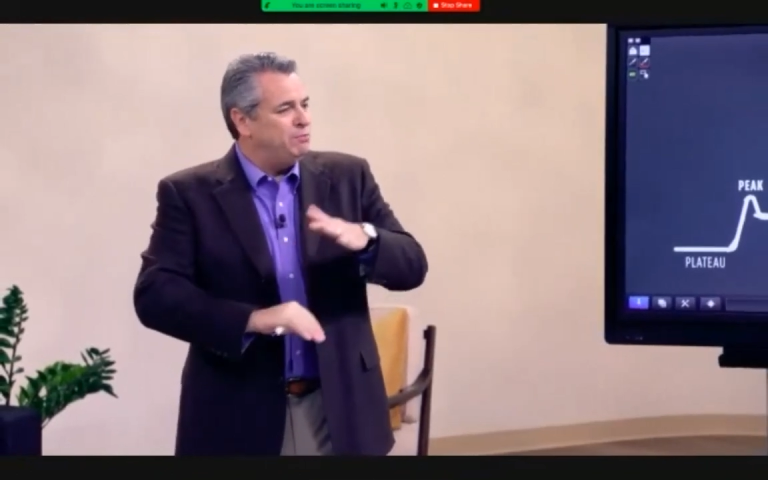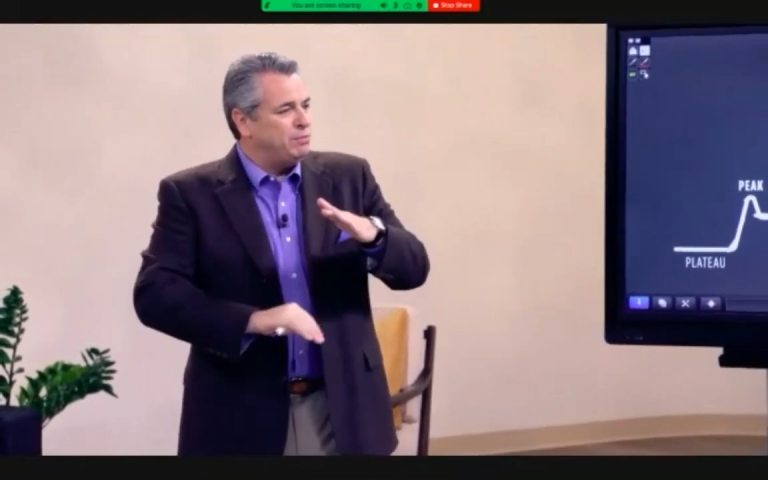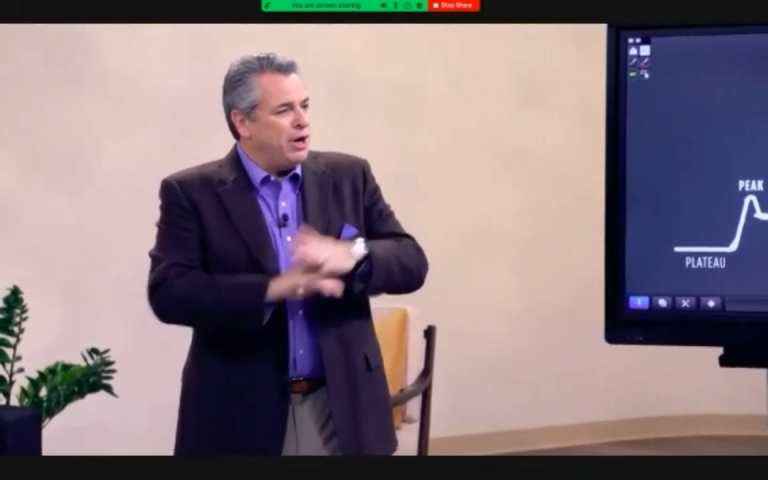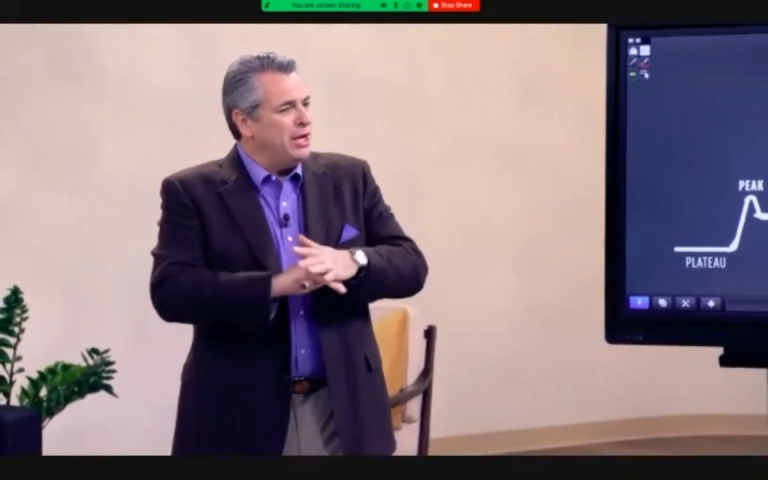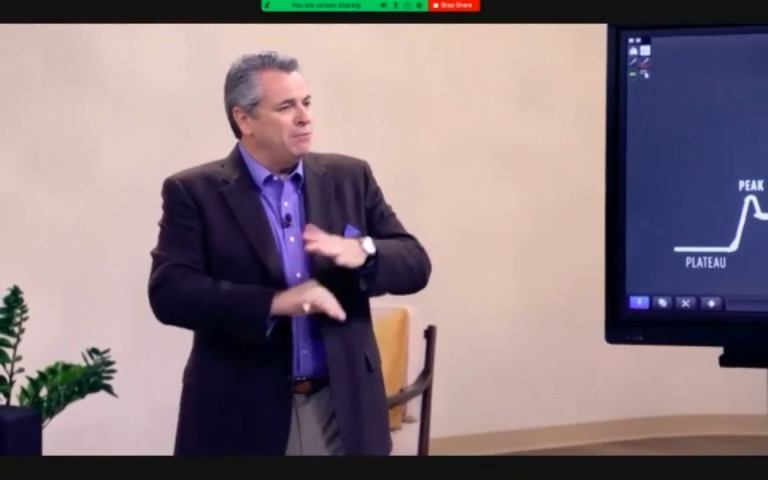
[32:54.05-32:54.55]

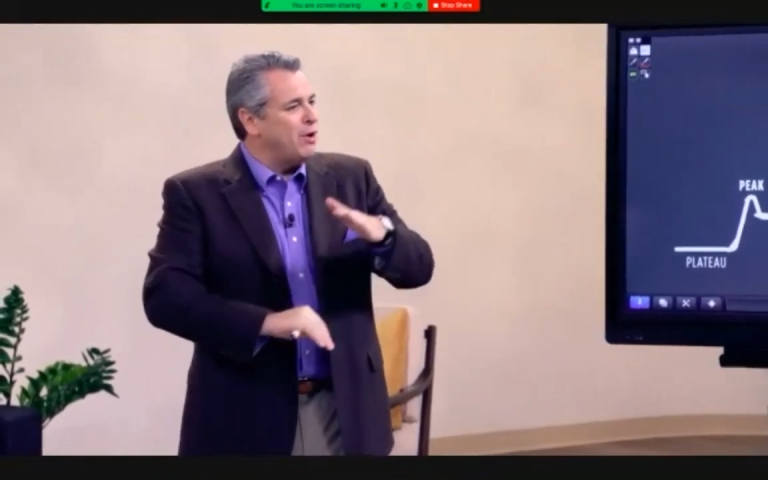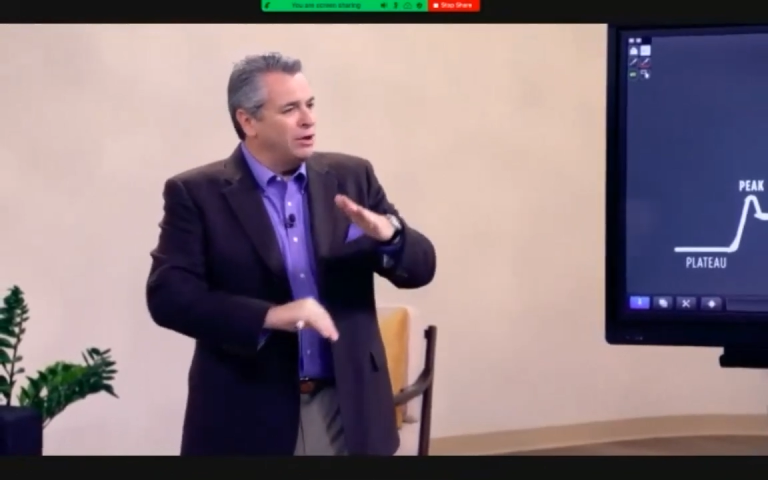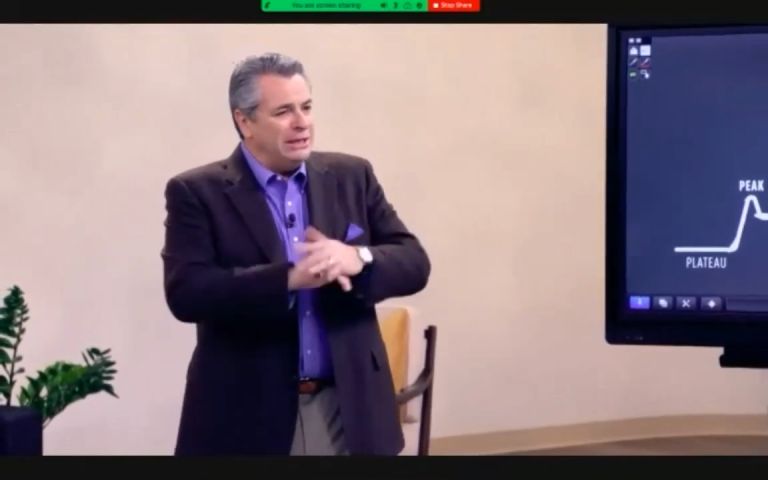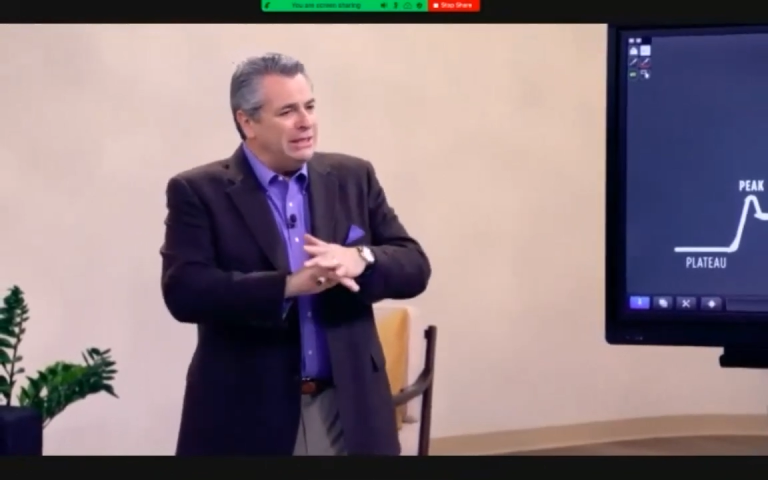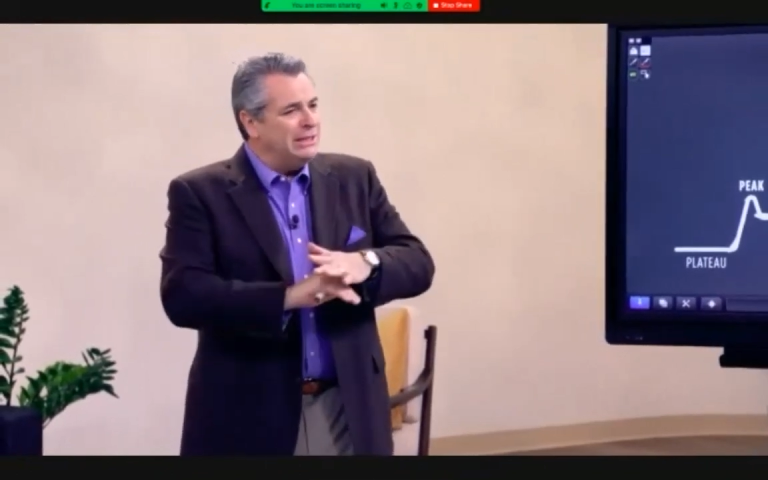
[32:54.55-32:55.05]
Buying
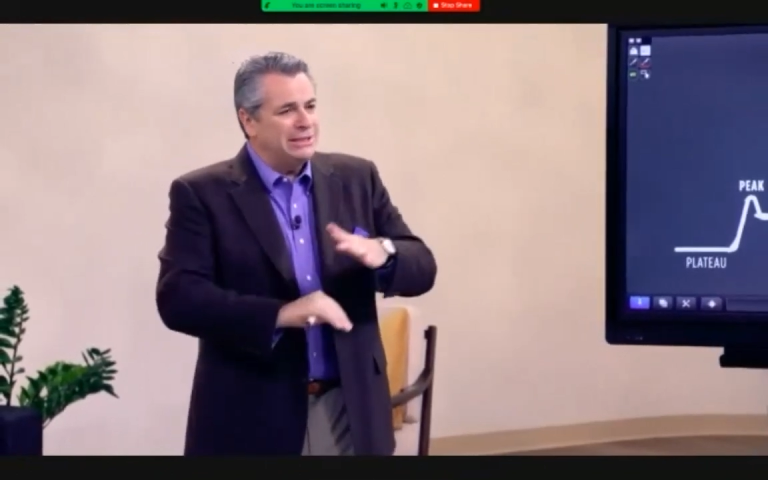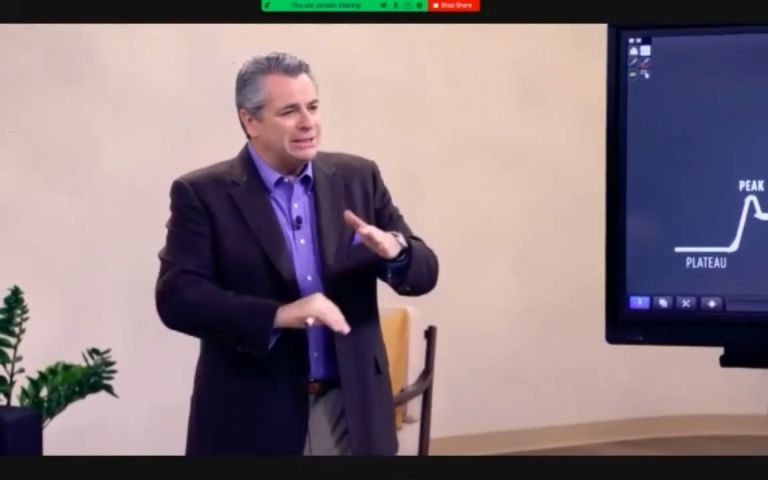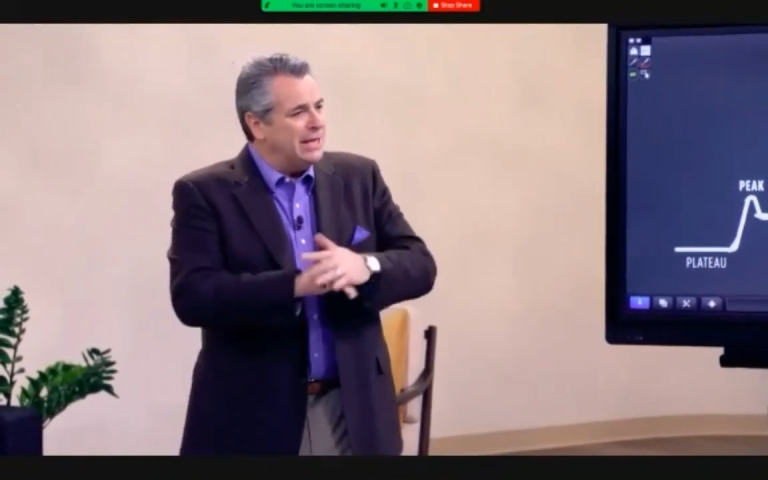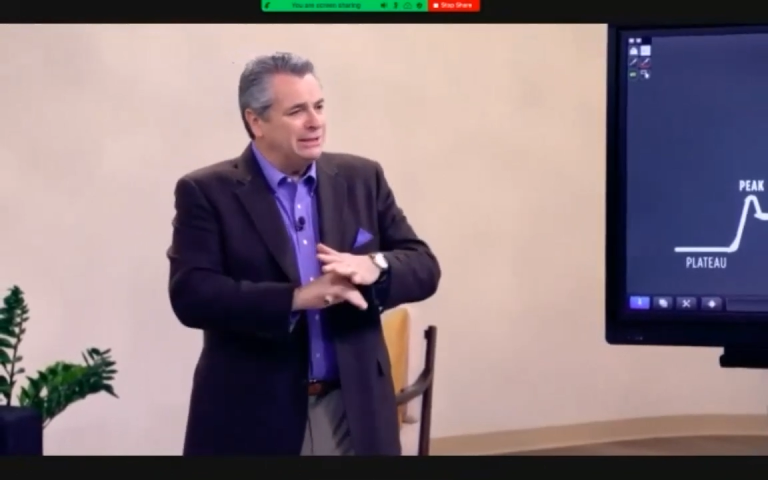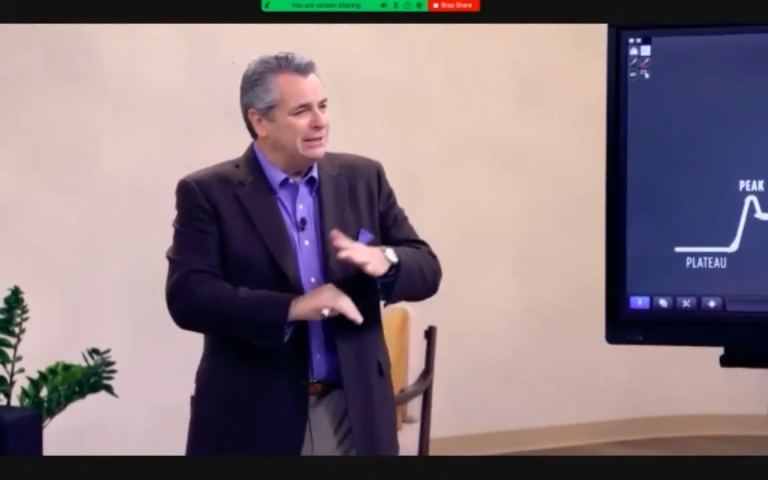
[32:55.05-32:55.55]
more leads
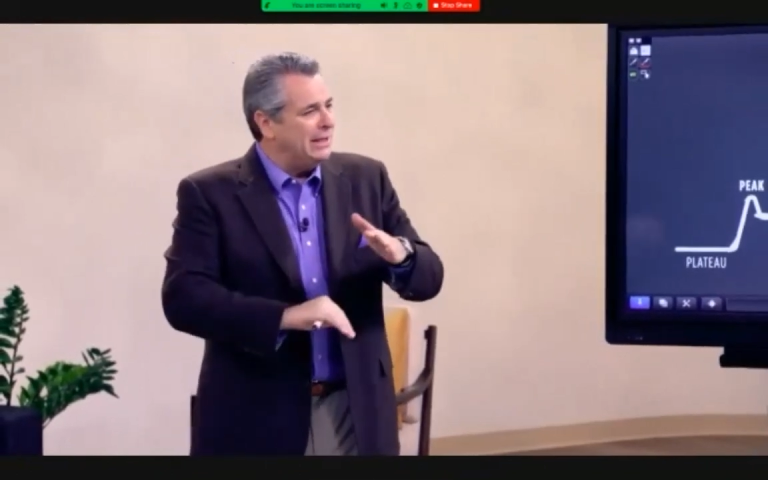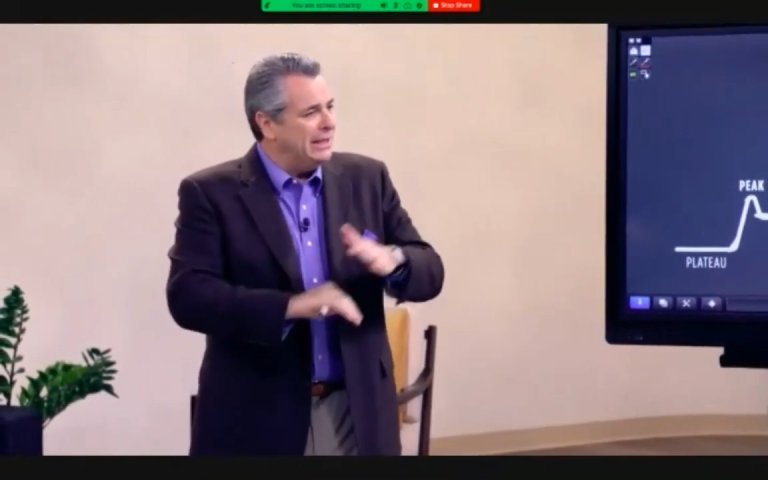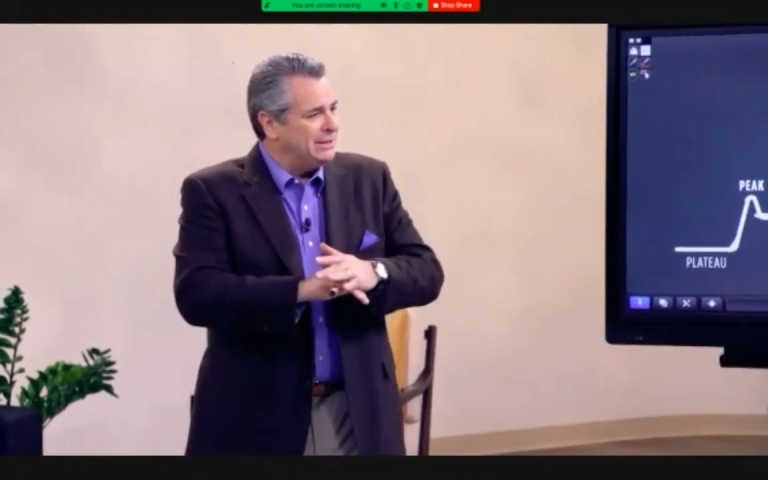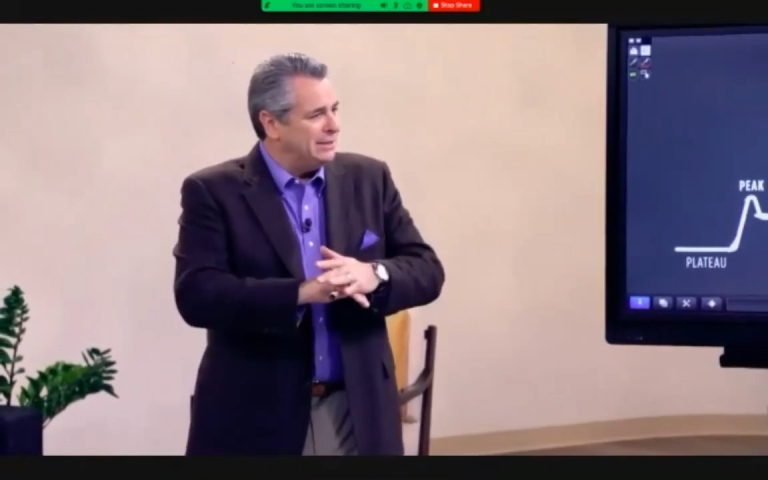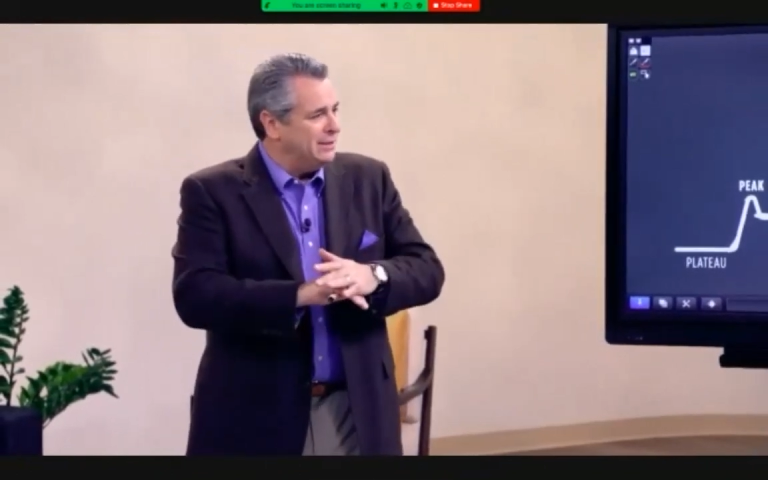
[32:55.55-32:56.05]
is not the
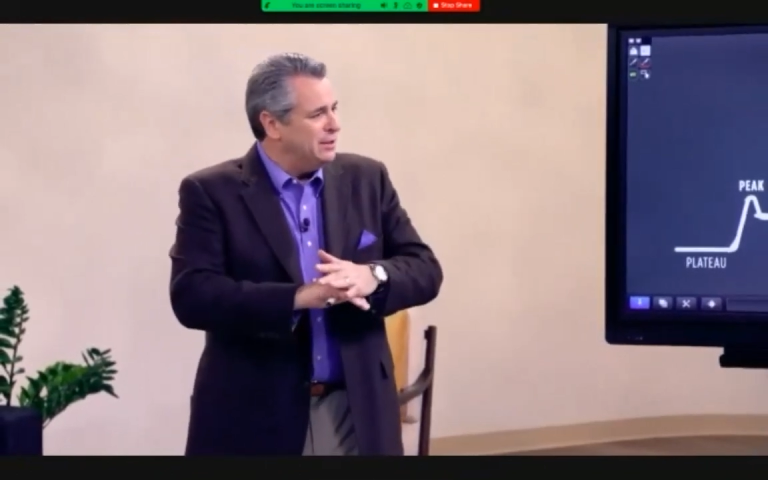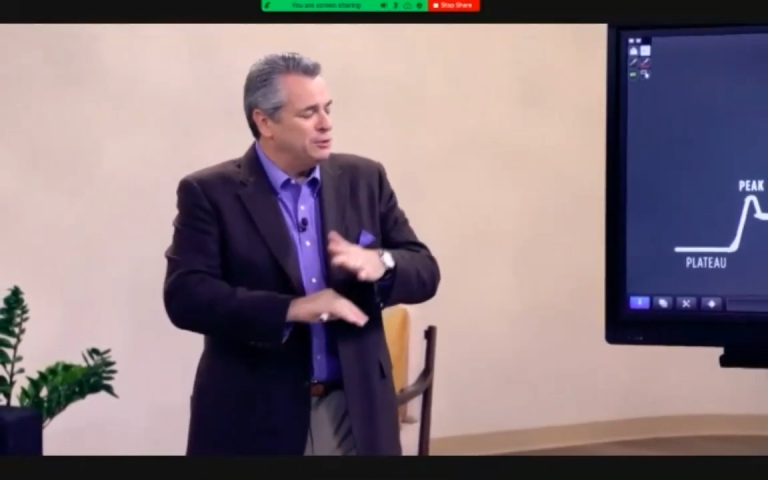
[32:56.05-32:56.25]
answer.